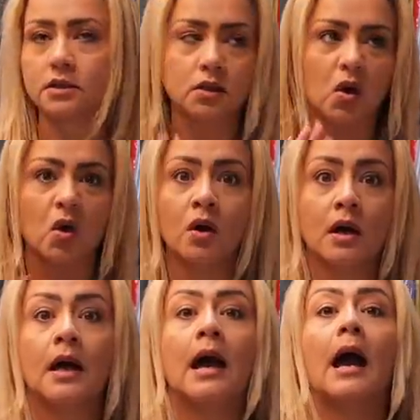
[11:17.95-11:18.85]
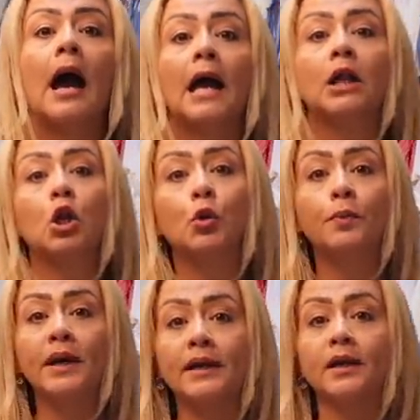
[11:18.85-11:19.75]
So I
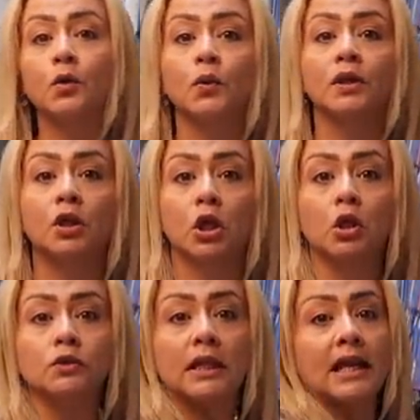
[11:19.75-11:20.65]
look better with clothes